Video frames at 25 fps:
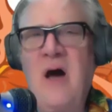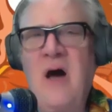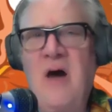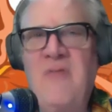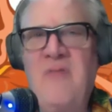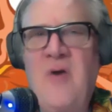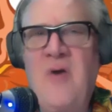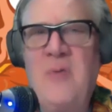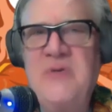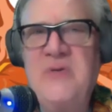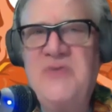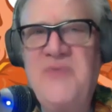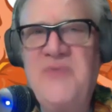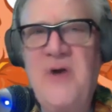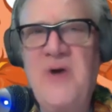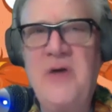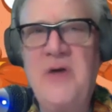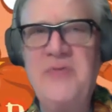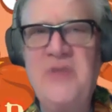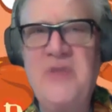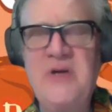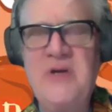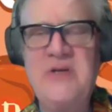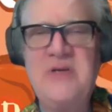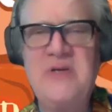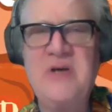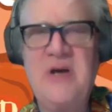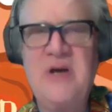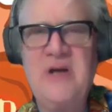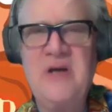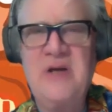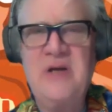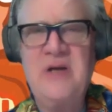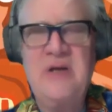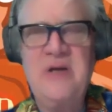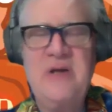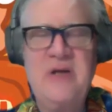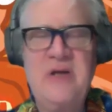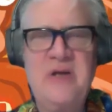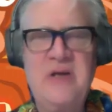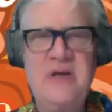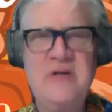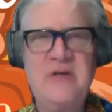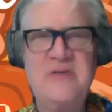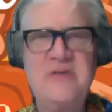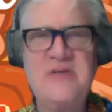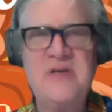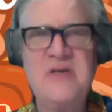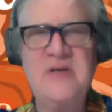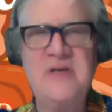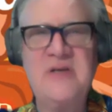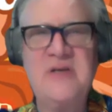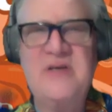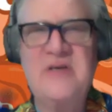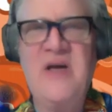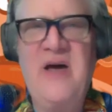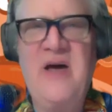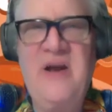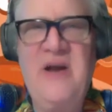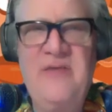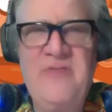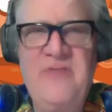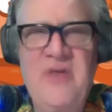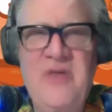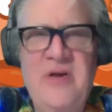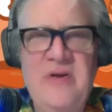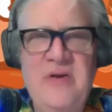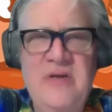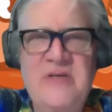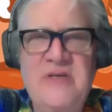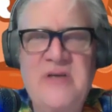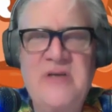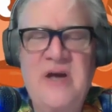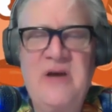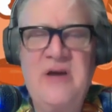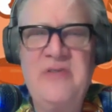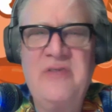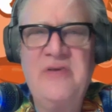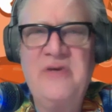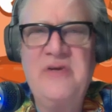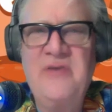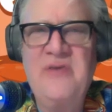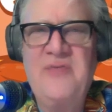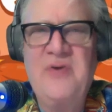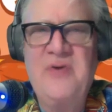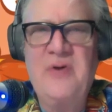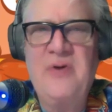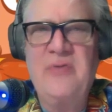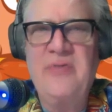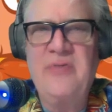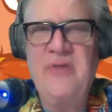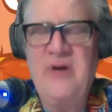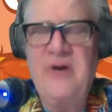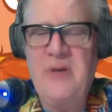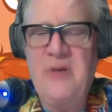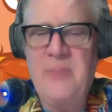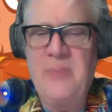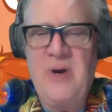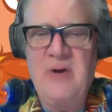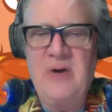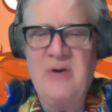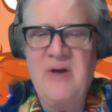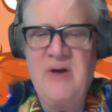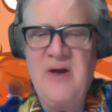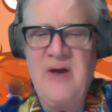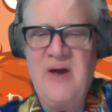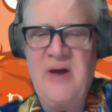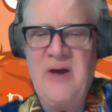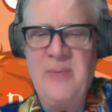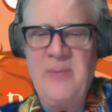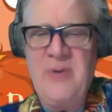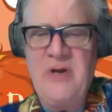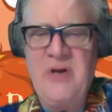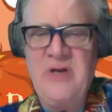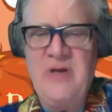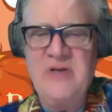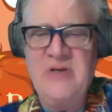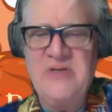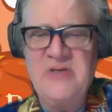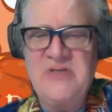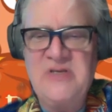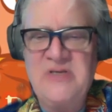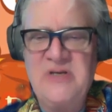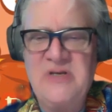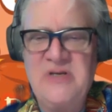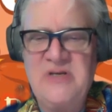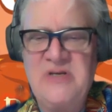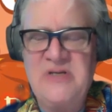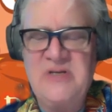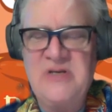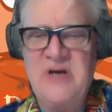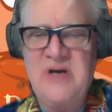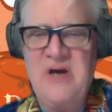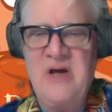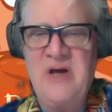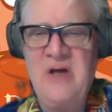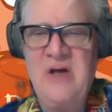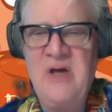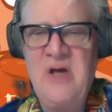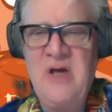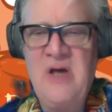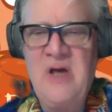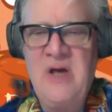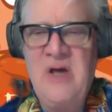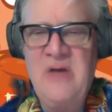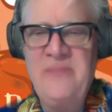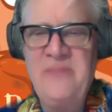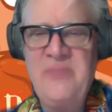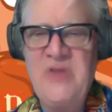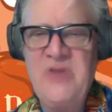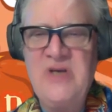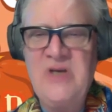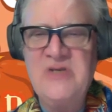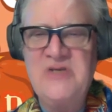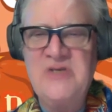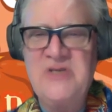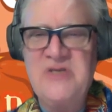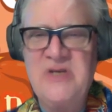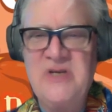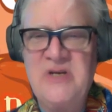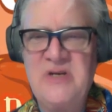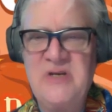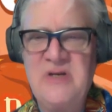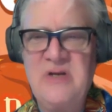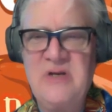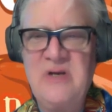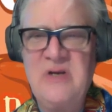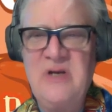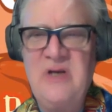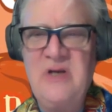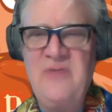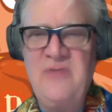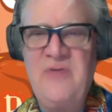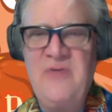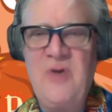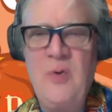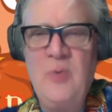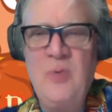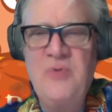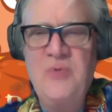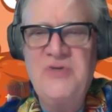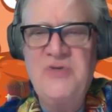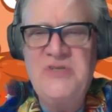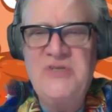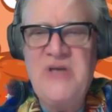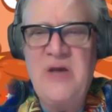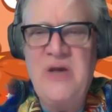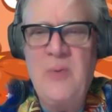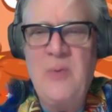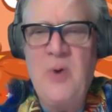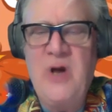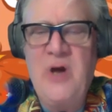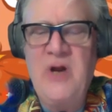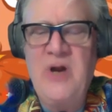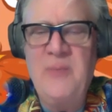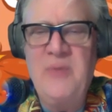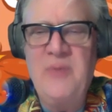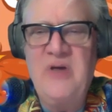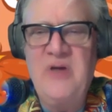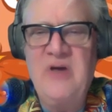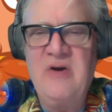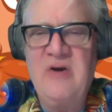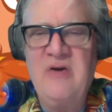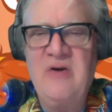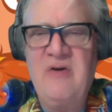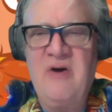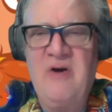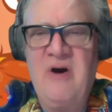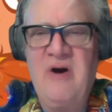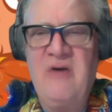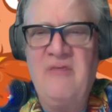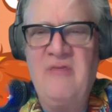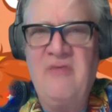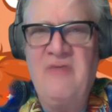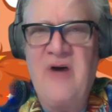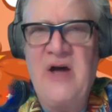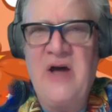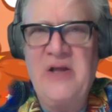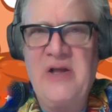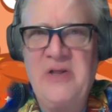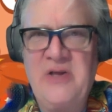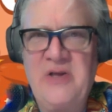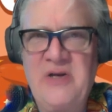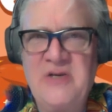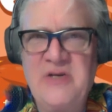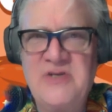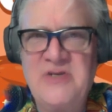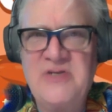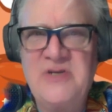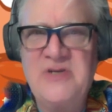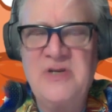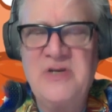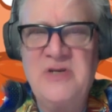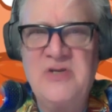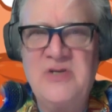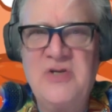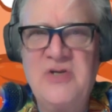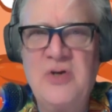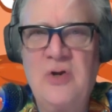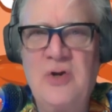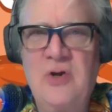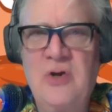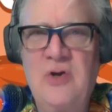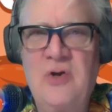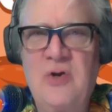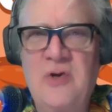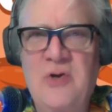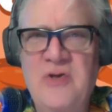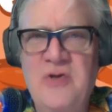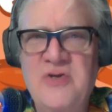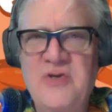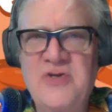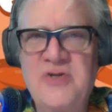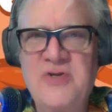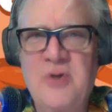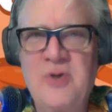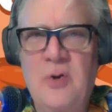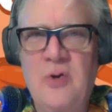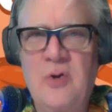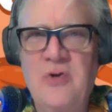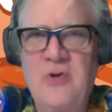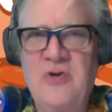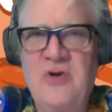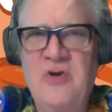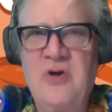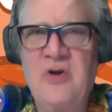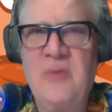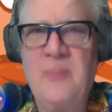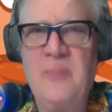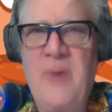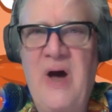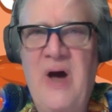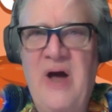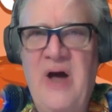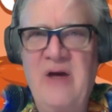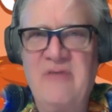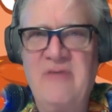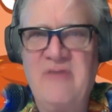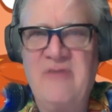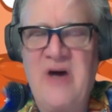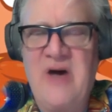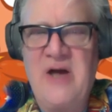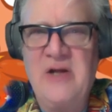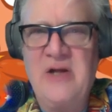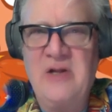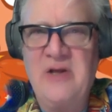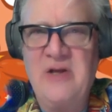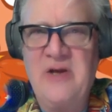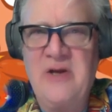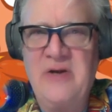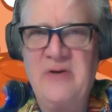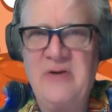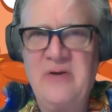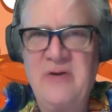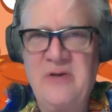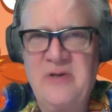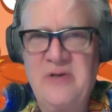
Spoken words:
I've always felt that it's kind of the difficult thing about comedy is that if you say want to be a violinist, is you can go to the store and you can buy a violin, at